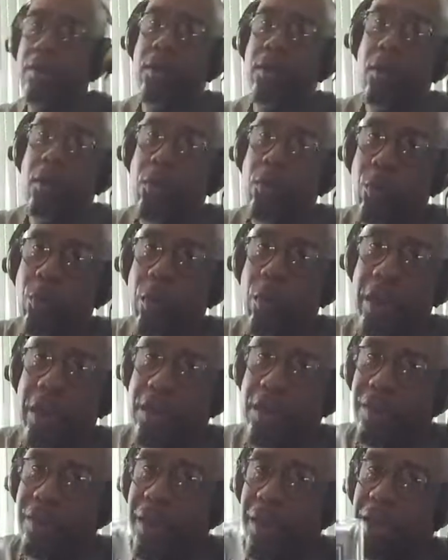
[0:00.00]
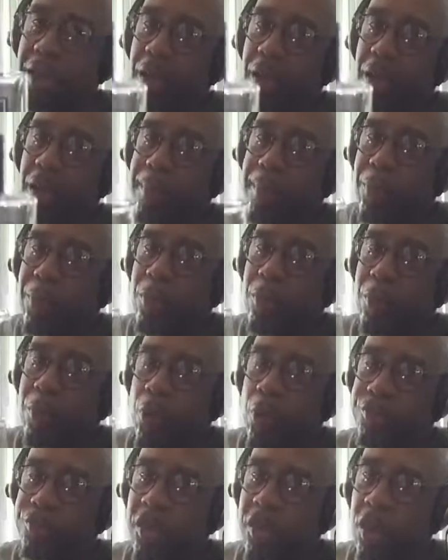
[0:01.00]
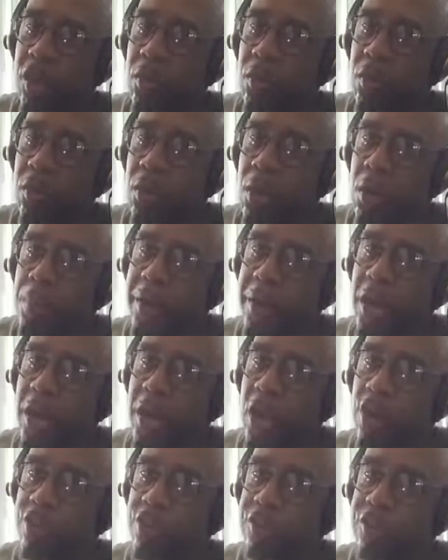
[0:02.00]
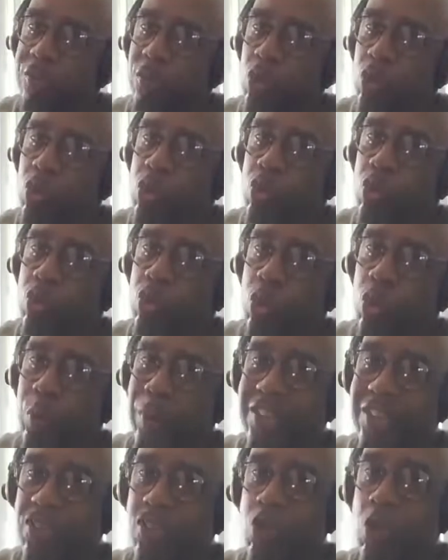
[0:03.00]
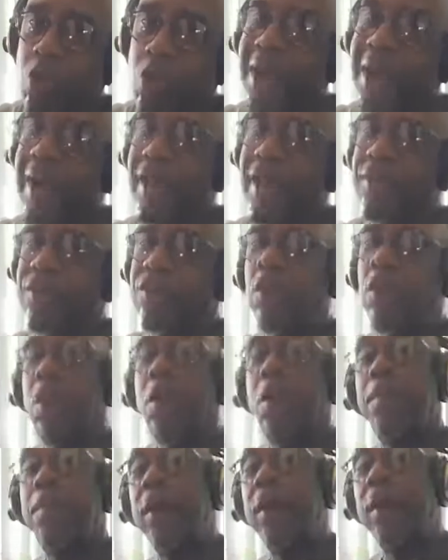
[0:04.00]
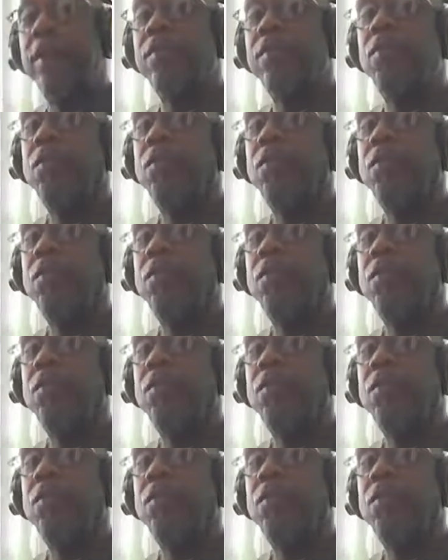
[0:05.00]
what I'm wearing today, Memory Motel by the house of Une Nuit Nomade. But